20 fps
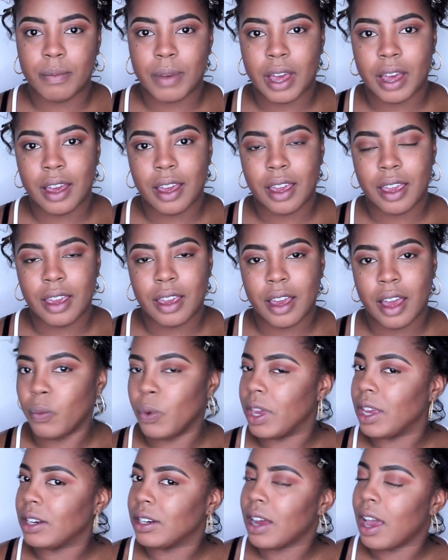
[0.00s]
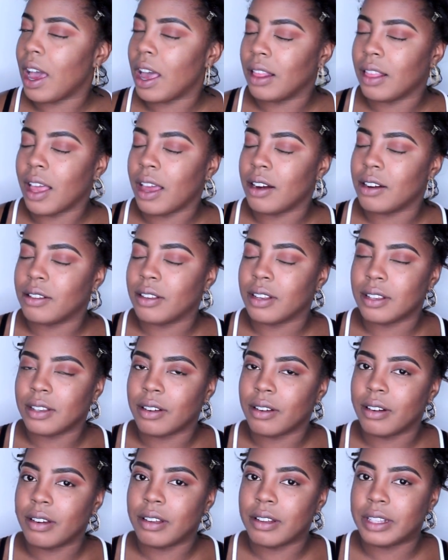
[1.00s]
my winged eyeliner
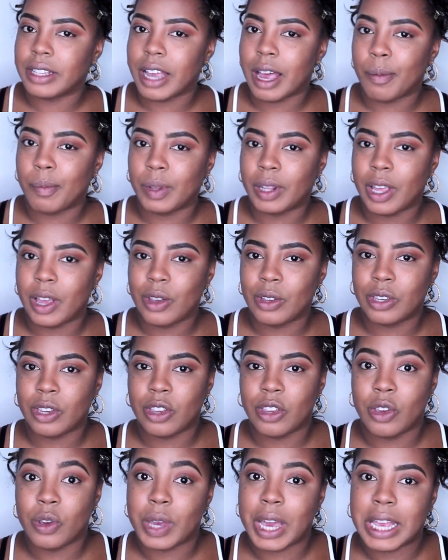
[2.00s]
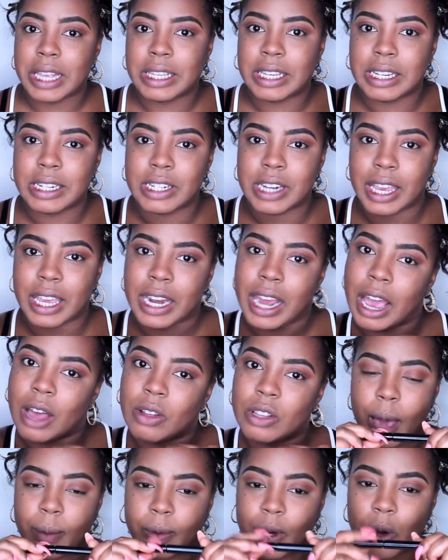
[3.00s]
tutorial down below so you guys can check it
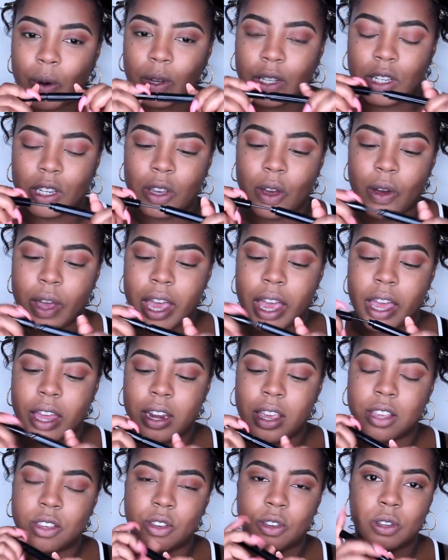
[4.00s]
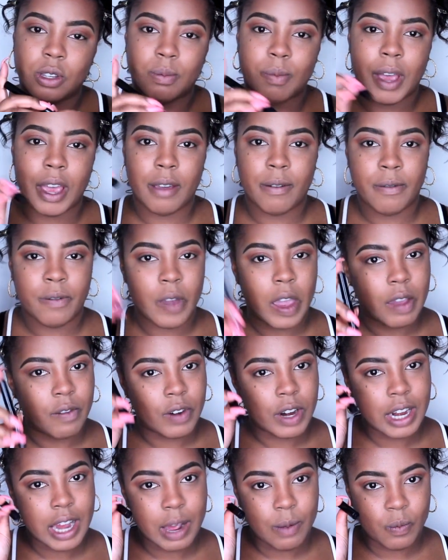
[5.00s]
out. I'm going to go ahead and use my
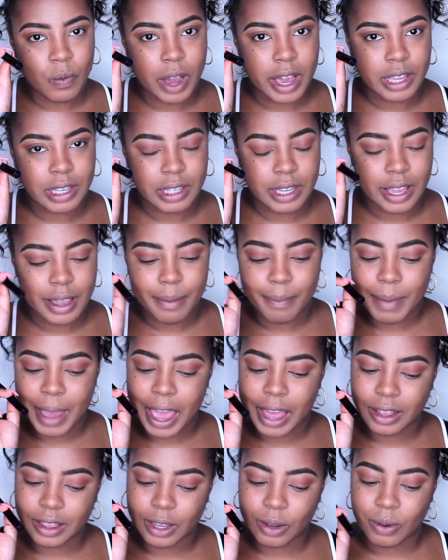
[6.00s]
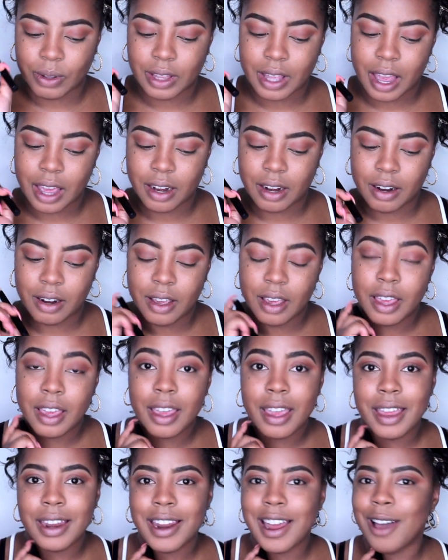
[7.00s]
favorite NYC matte liquid liner
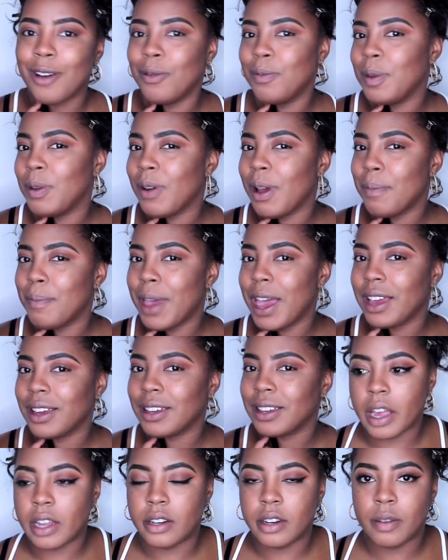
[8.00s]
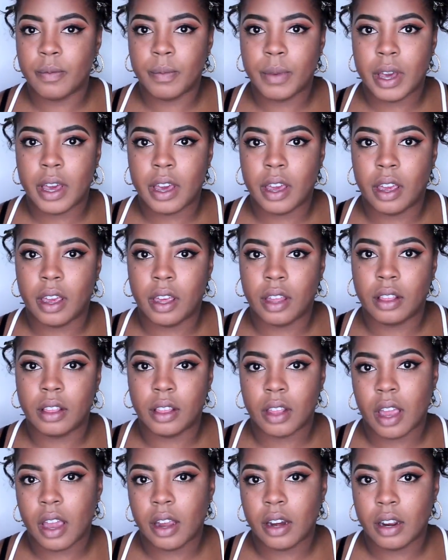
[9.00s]
and I will be right back. I did my
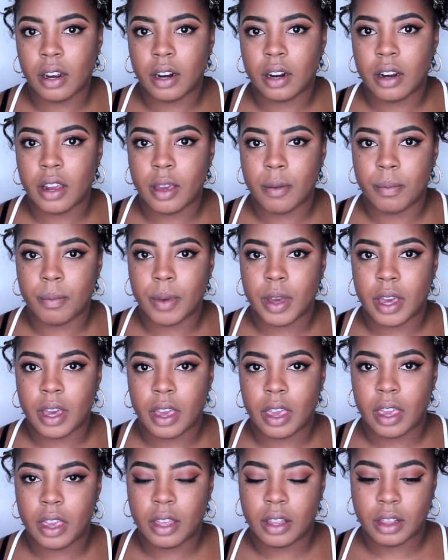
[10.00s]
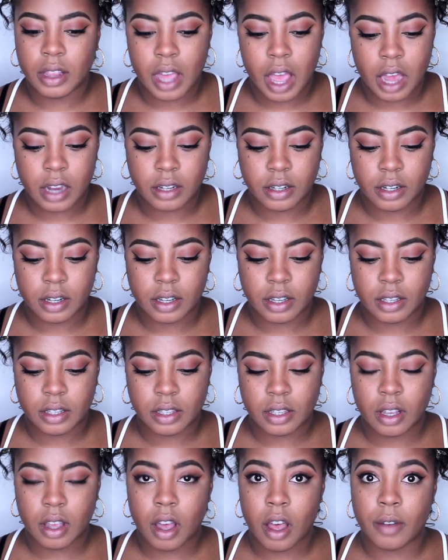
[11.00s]
liner and my
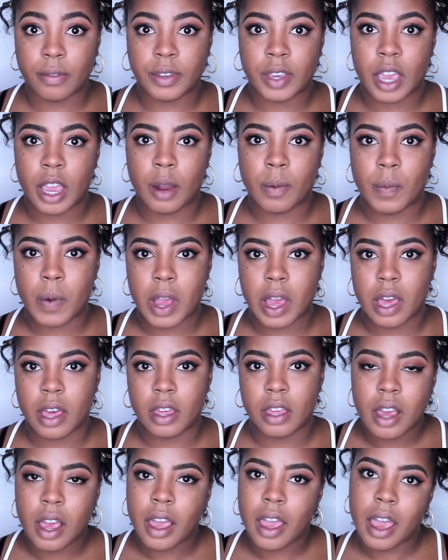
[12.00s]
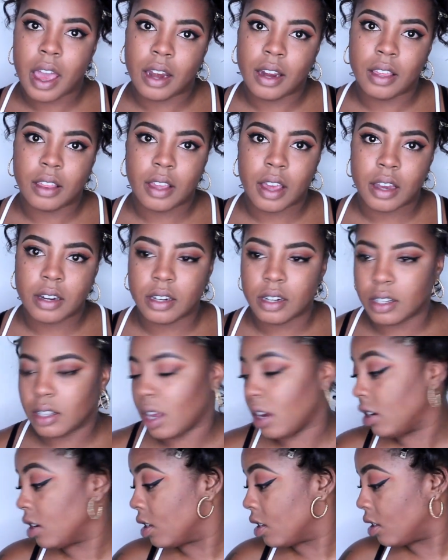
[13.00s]
lashes off camera, not adding lashes,
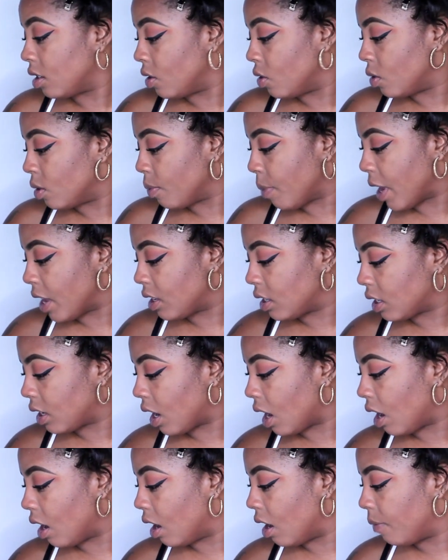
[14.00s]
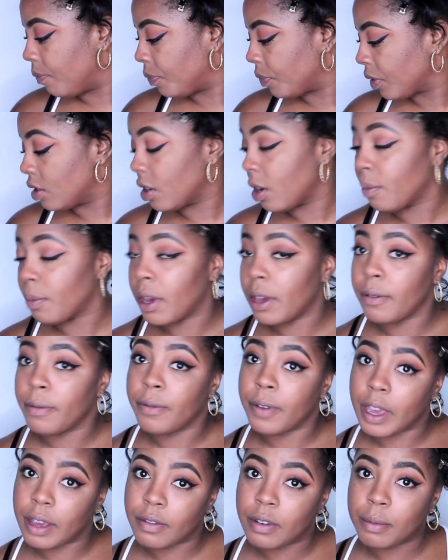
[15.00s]
I just used mascara. So my
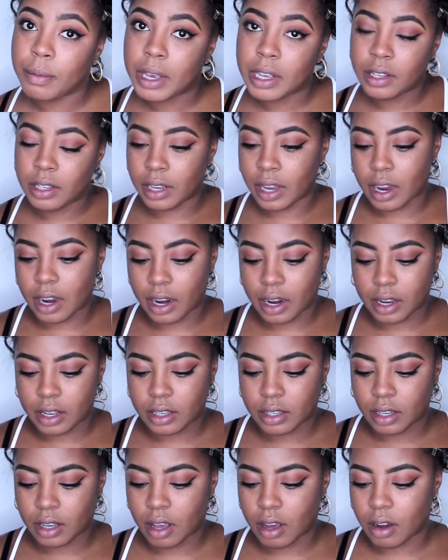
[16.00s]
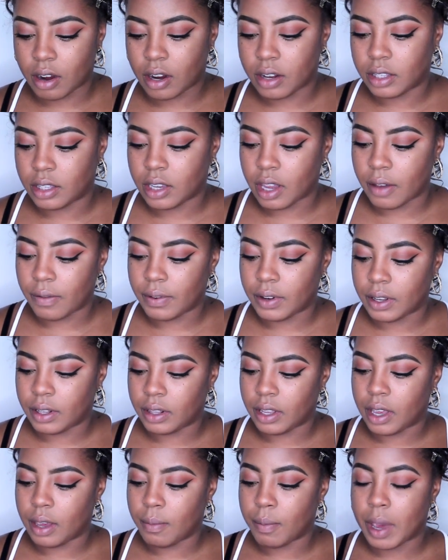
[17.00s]
favorite mascaras are
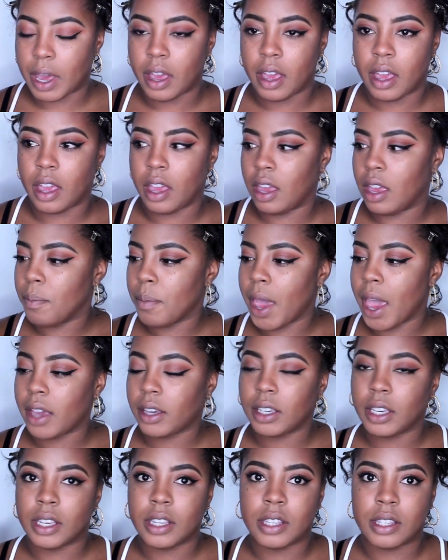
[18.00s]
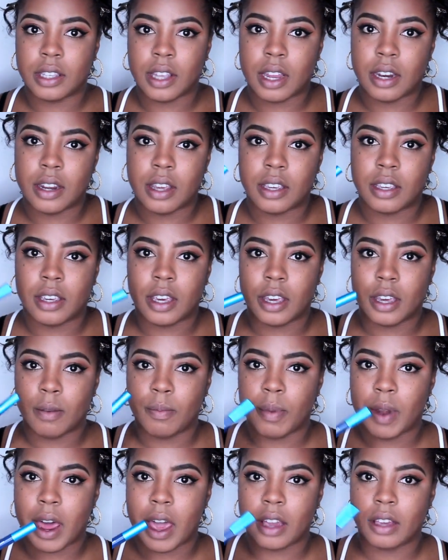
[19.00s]
definitely my MAC Extended Giga
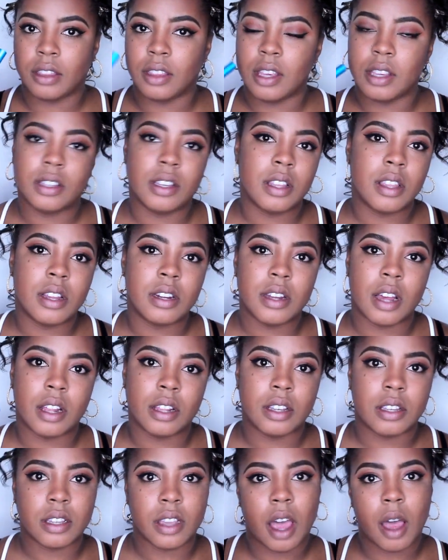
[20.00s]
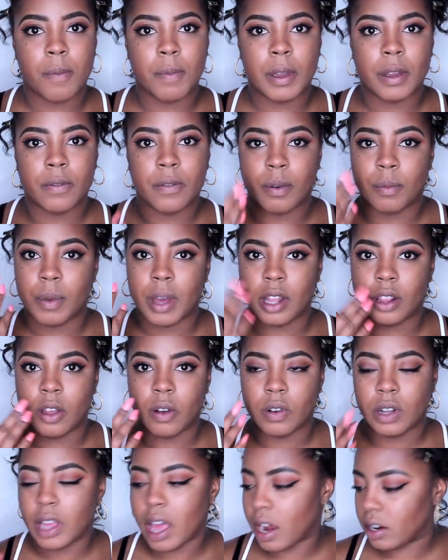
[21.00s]
Black, this and the telescopic for my
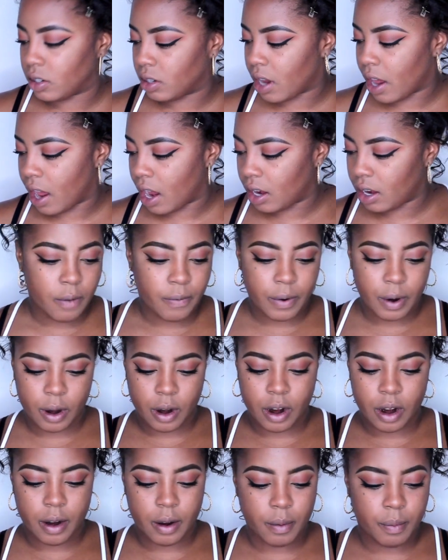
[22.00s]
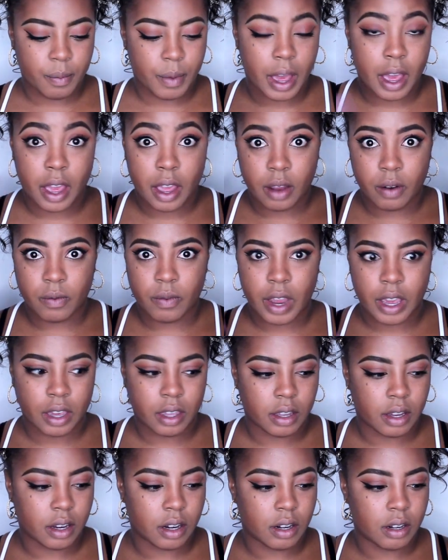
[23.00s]
lower lash line, and for my
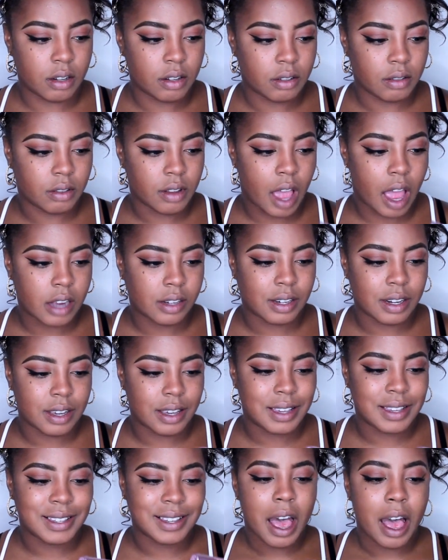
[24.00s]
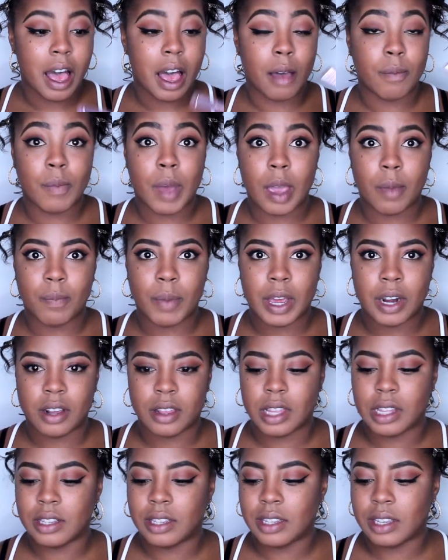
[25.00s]
regular lashes, my
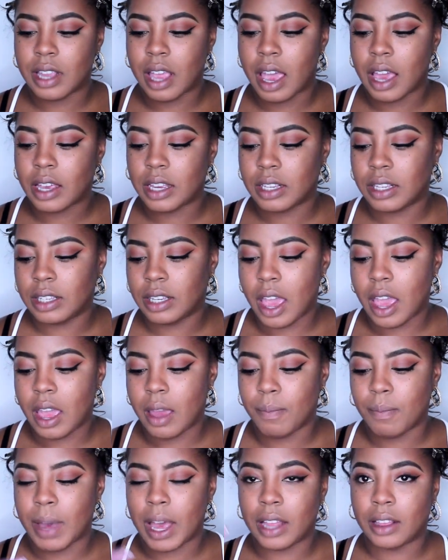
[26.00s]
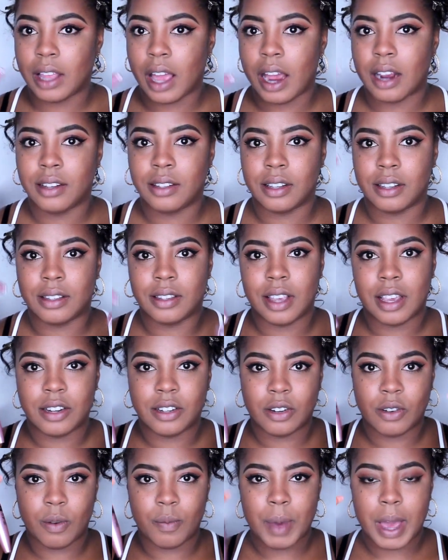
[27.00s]
Better Than Sex and my Lash
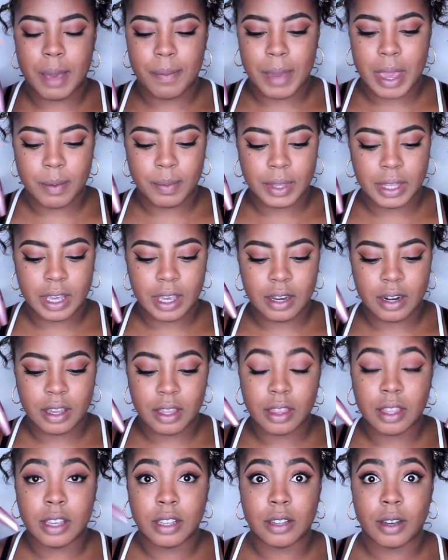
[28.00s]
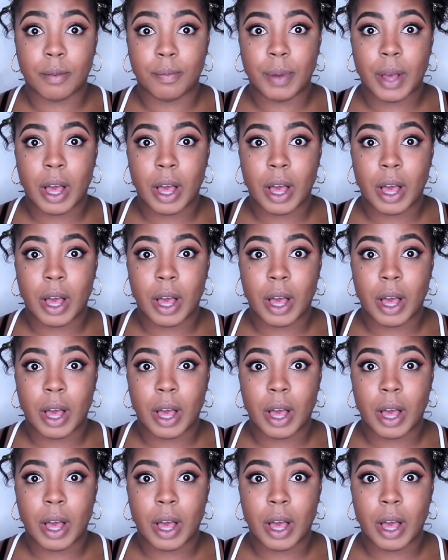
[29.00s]
Sensational by Maybelline. These are